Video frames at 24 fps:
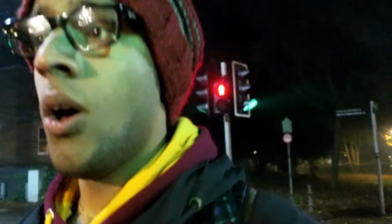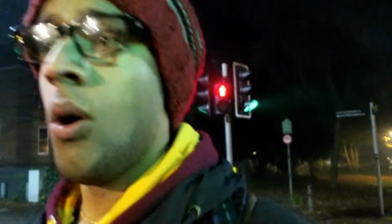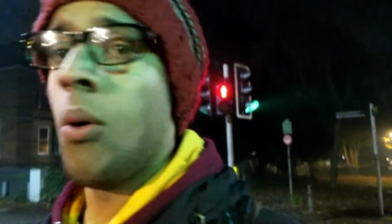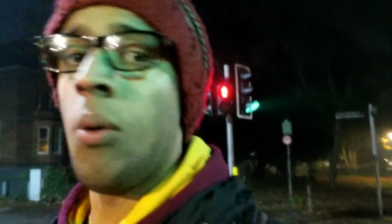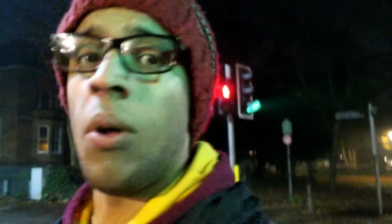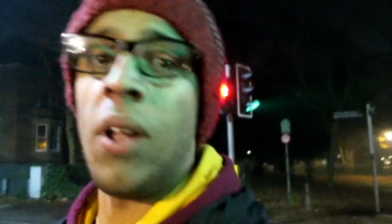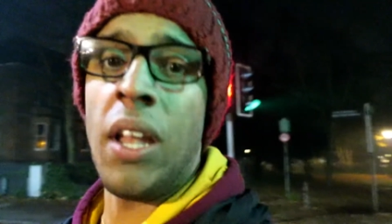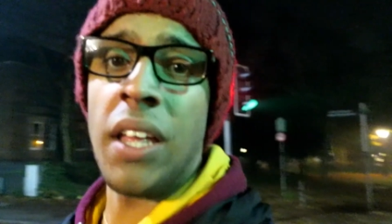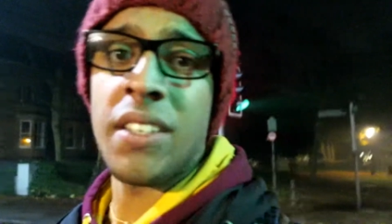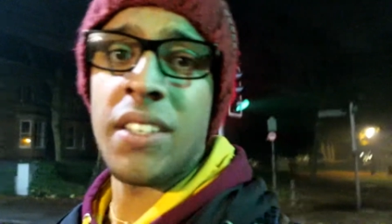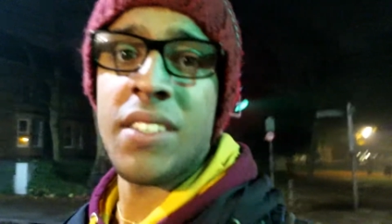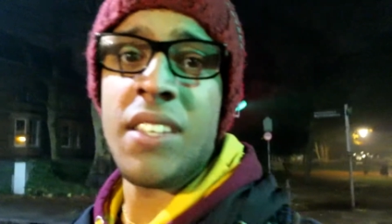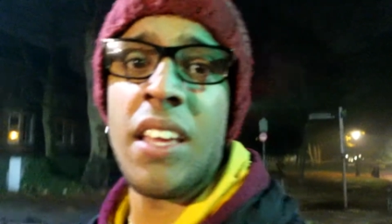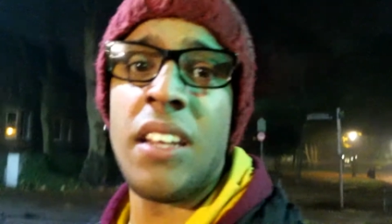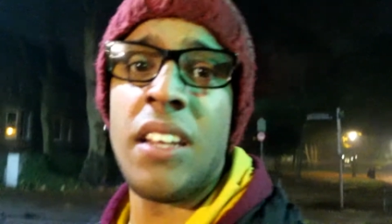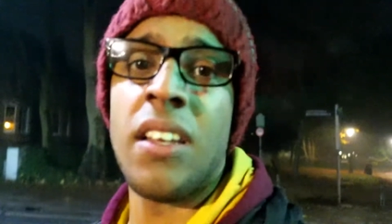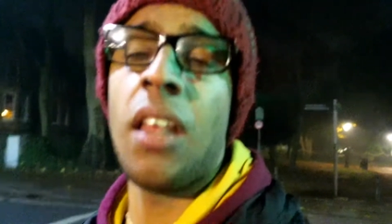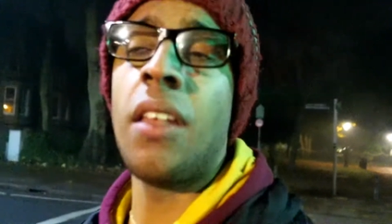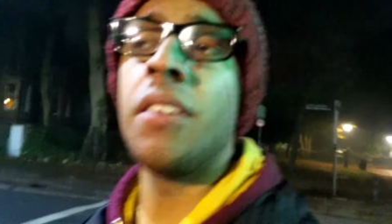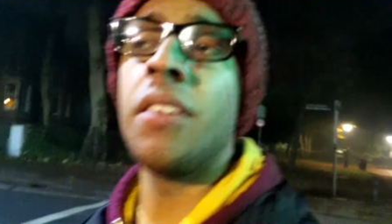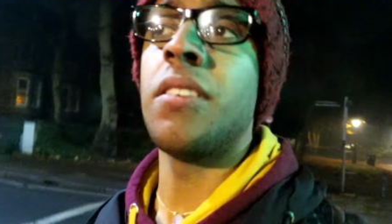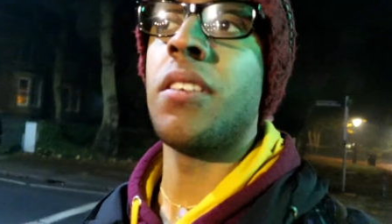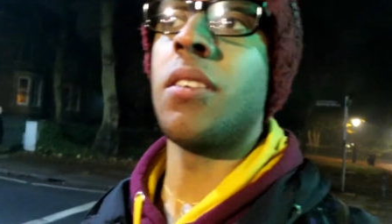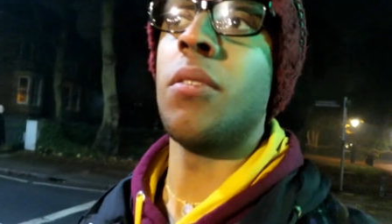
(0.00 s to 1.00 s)
Well, like say in
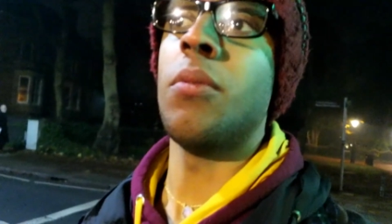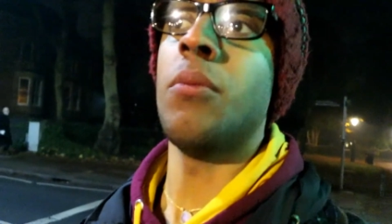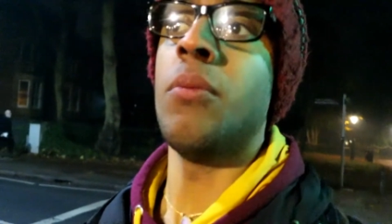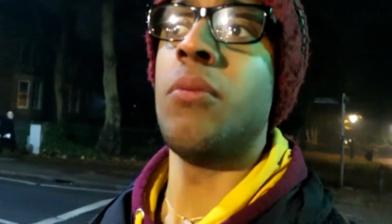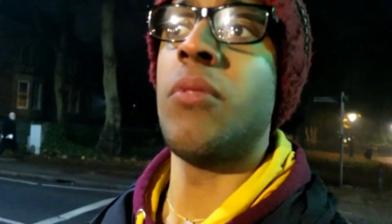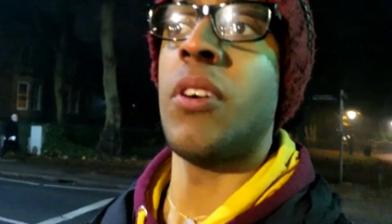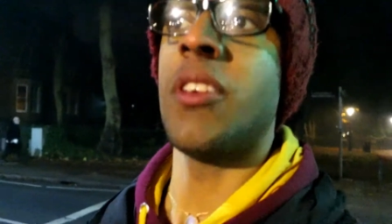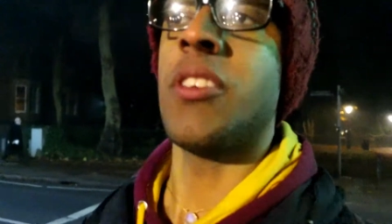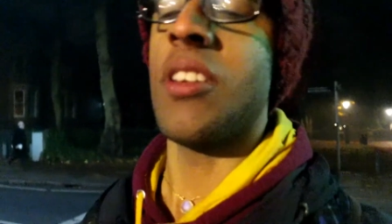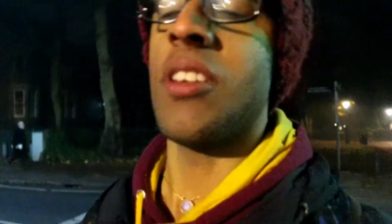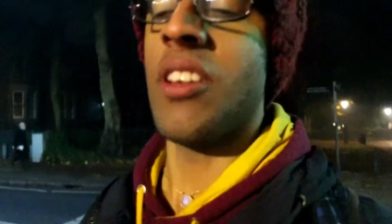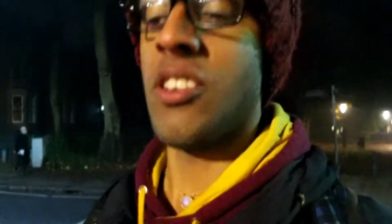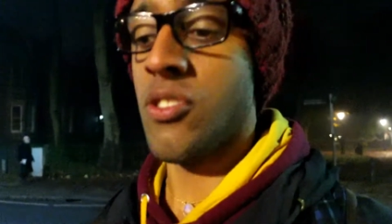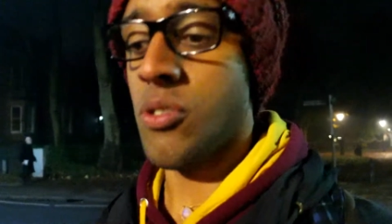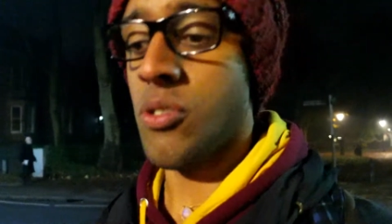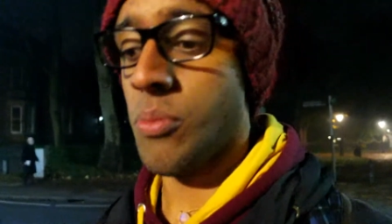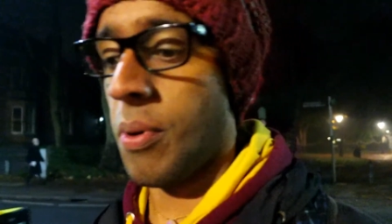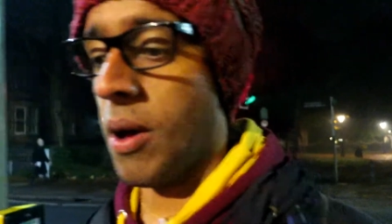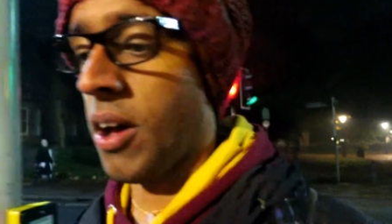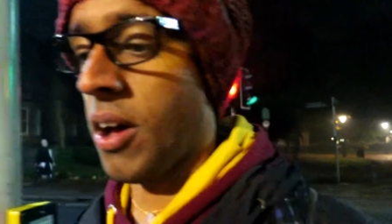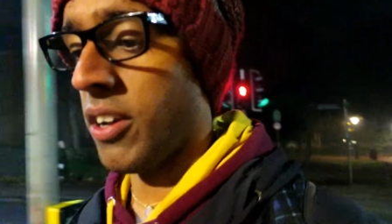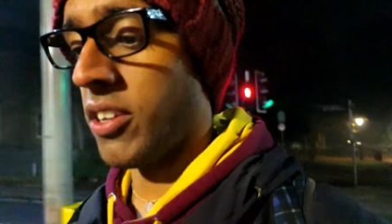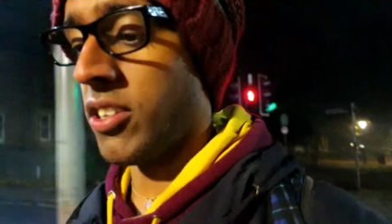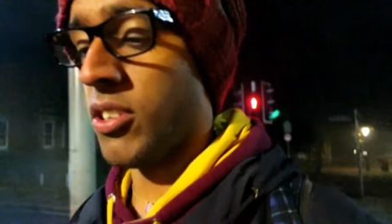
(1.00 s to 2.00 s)
London, residential
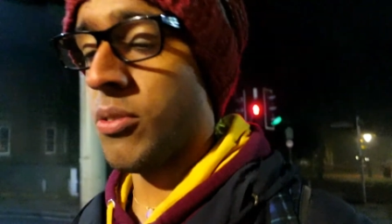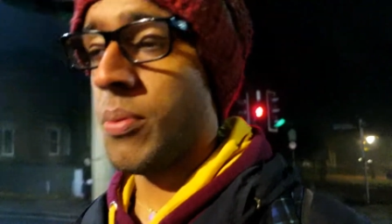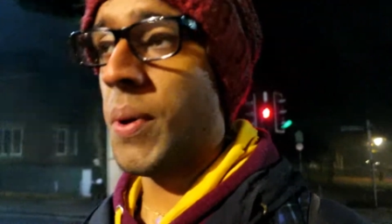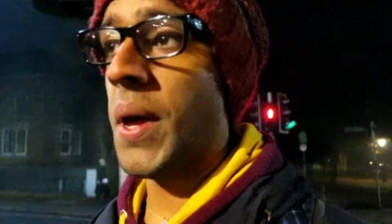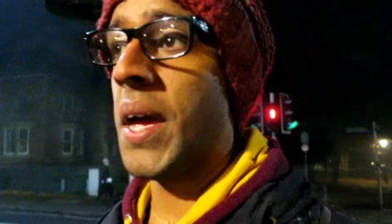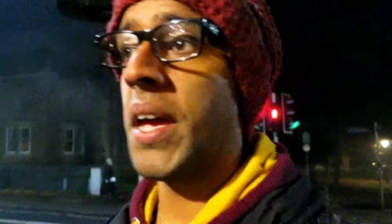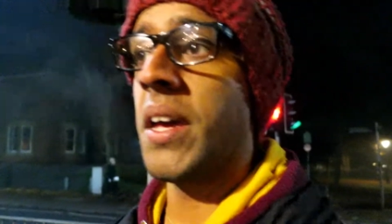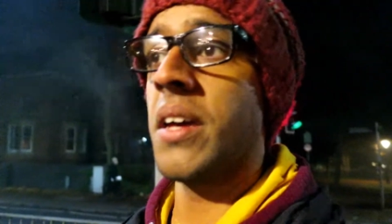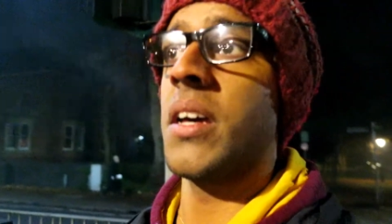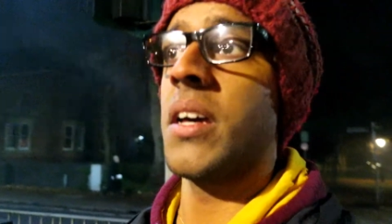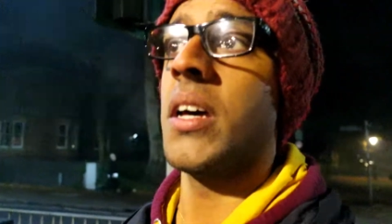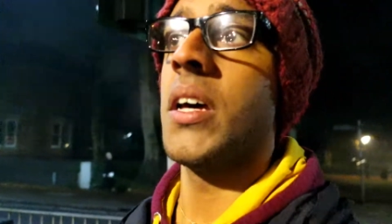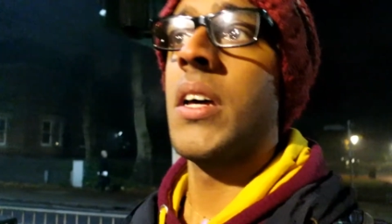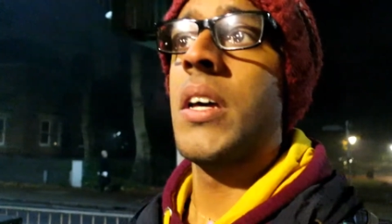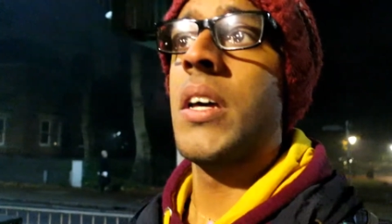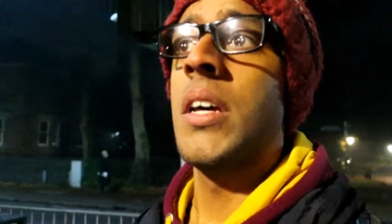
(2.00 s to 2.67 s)
parking, you pay a,